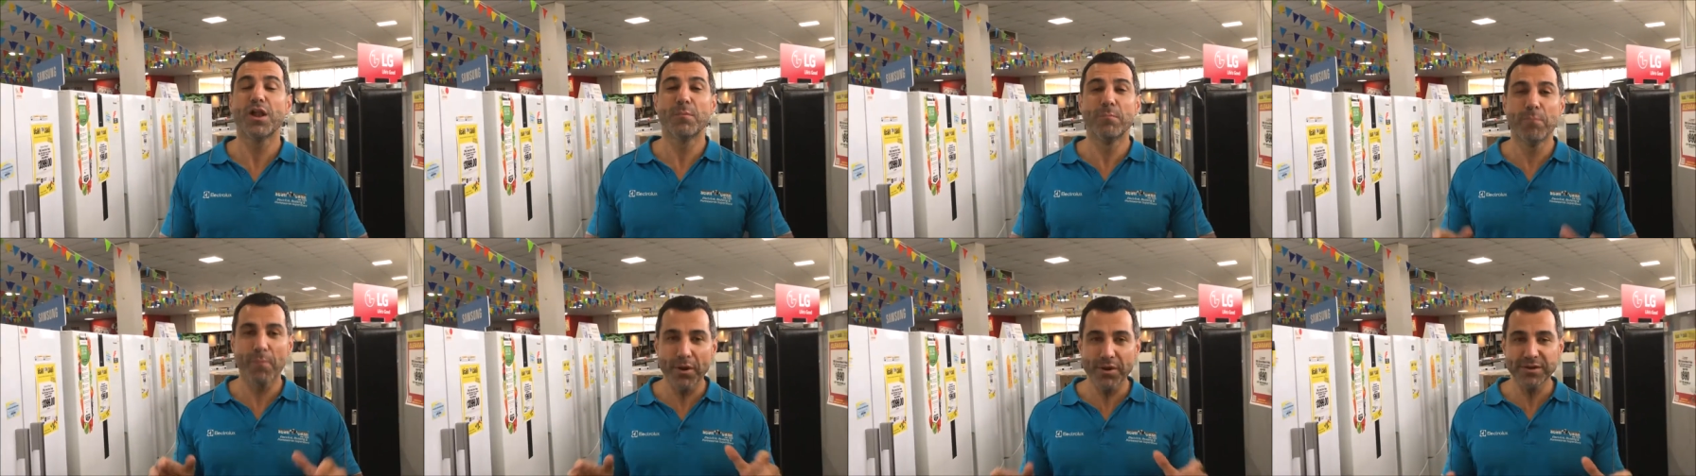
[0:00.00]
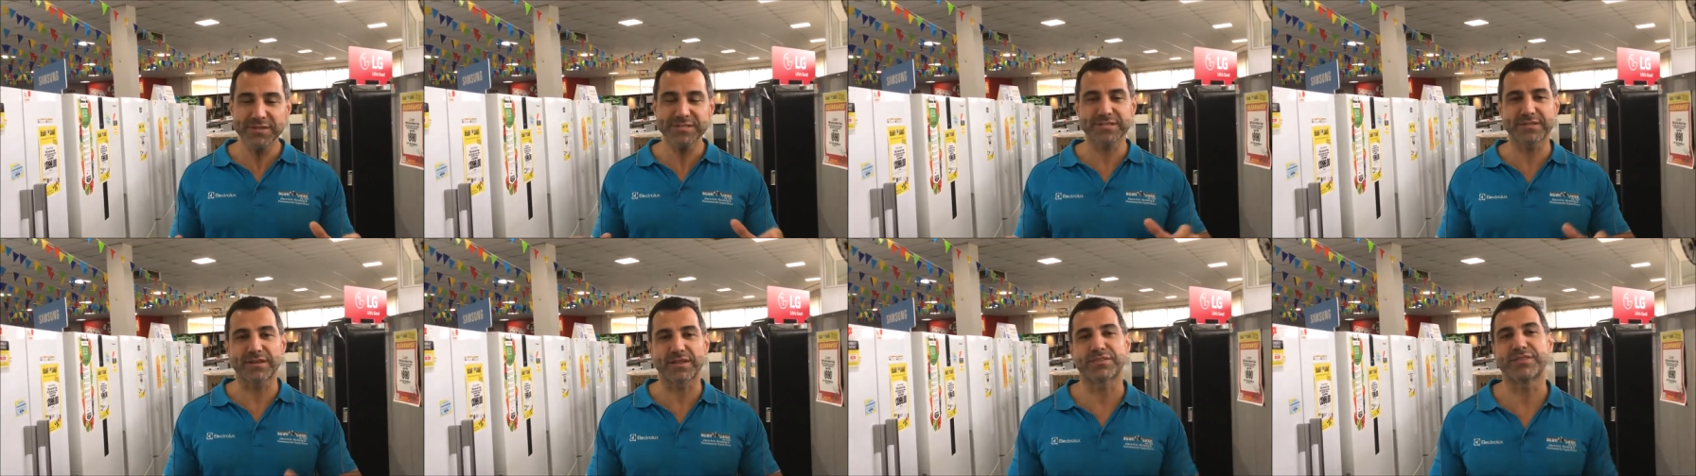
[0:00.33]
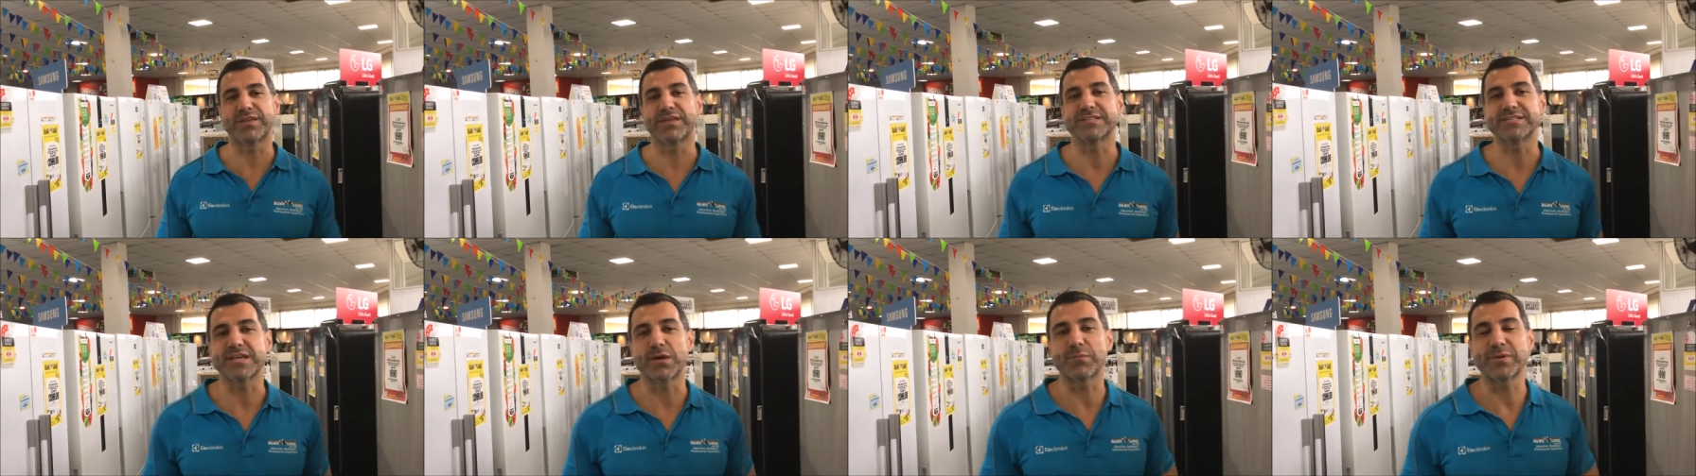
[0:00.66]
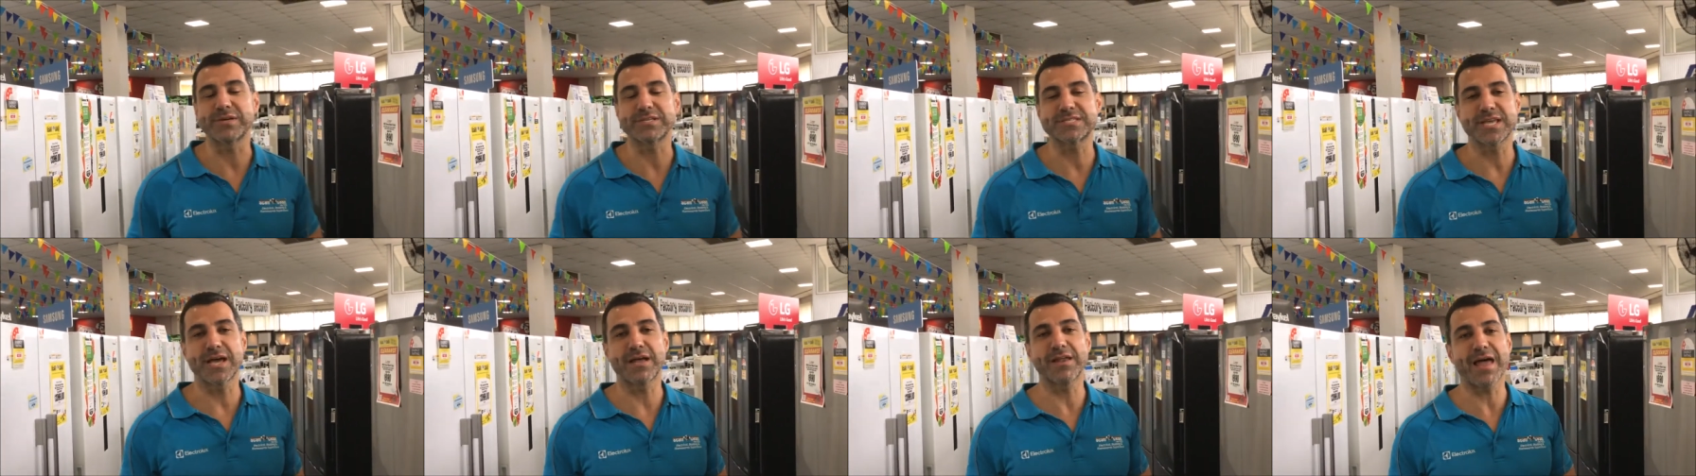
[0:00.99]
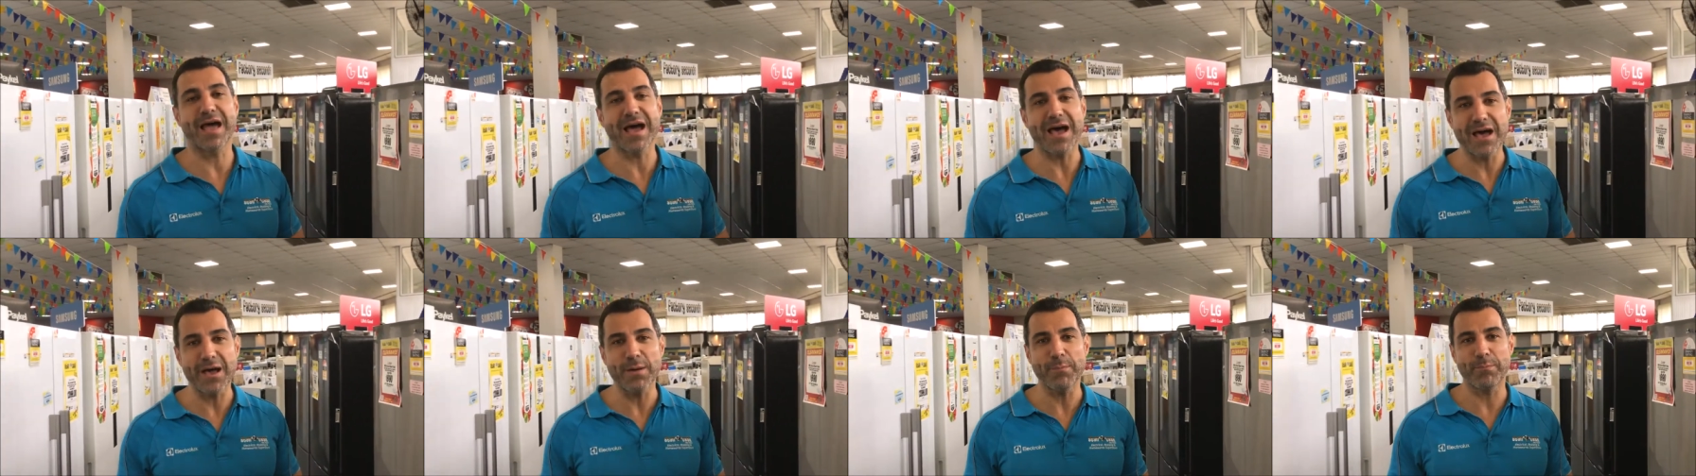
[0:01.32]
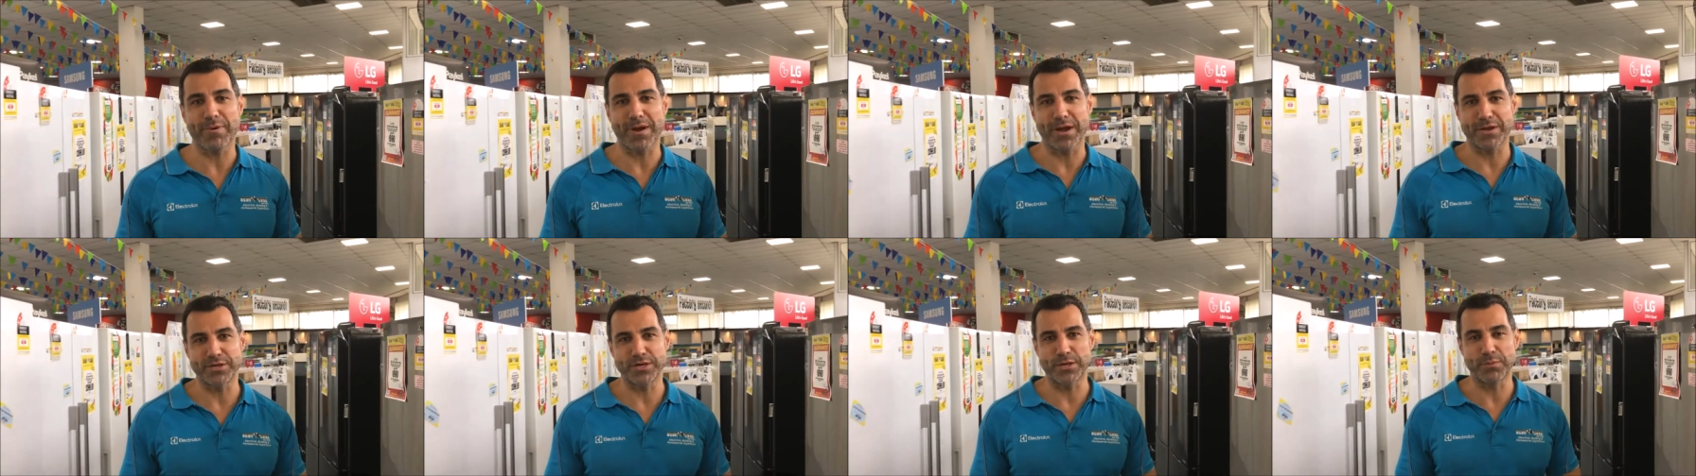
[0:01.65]
Most of the things that we sell are
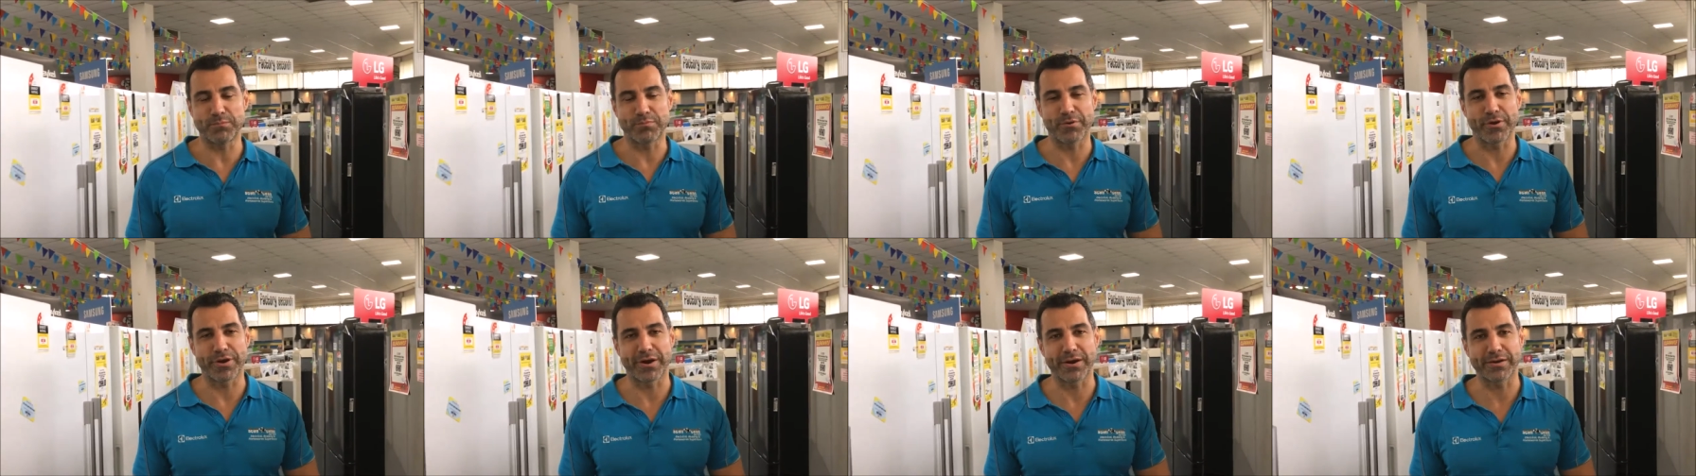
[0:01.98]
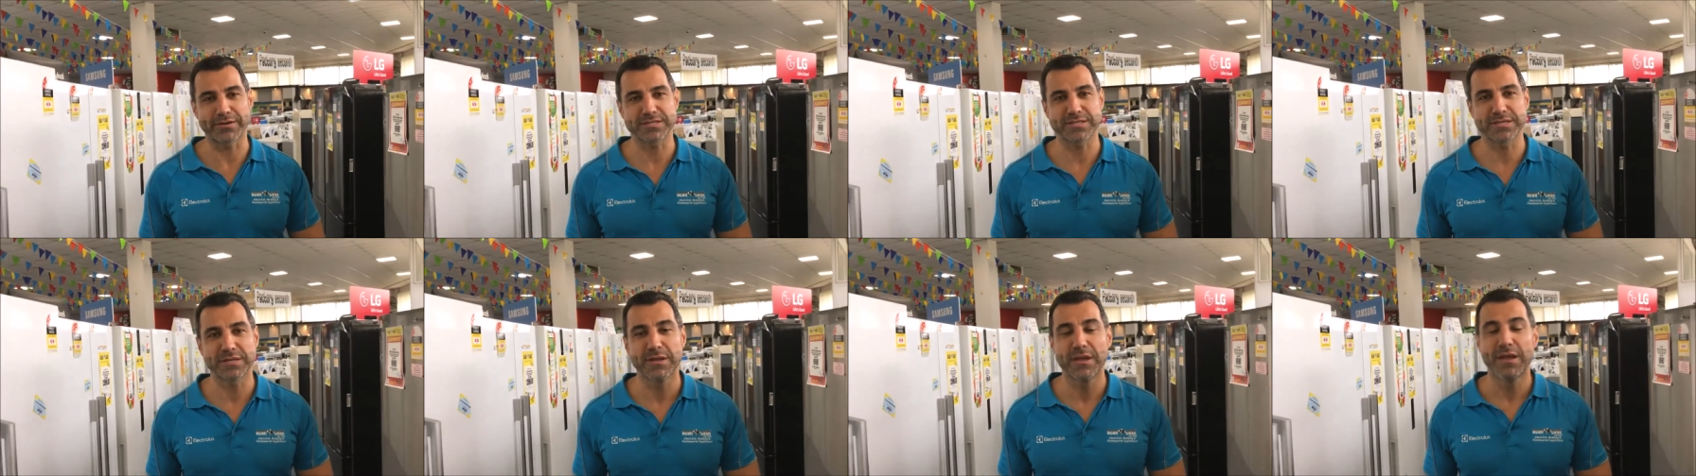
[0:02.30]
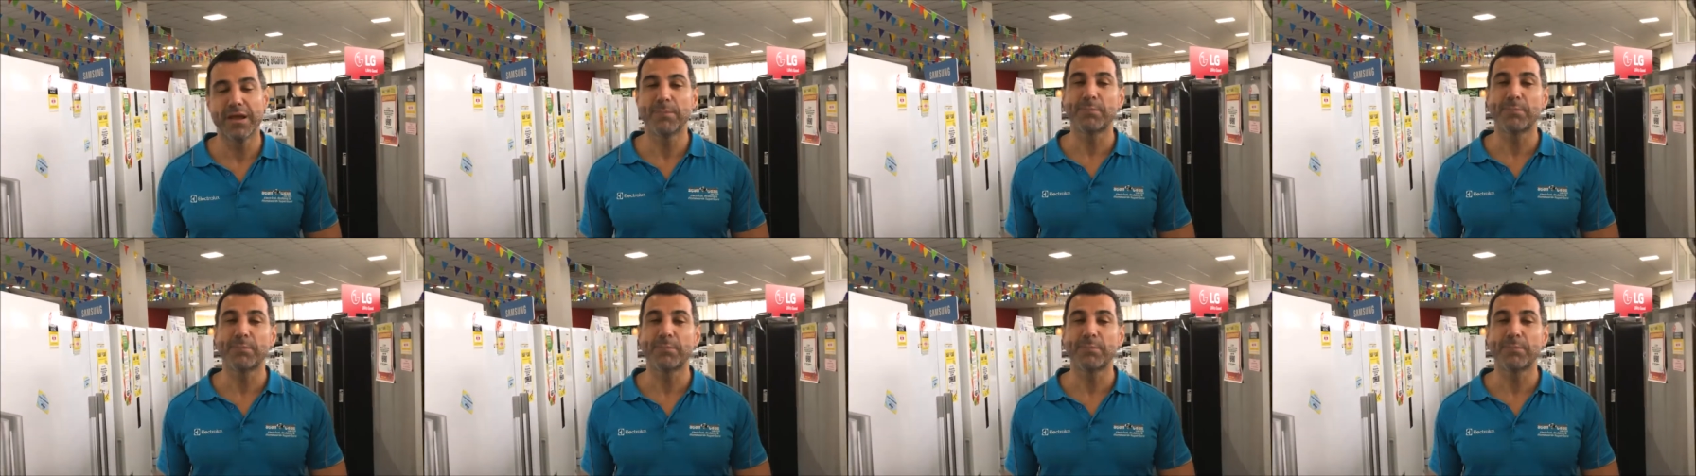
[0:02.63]
brand new products,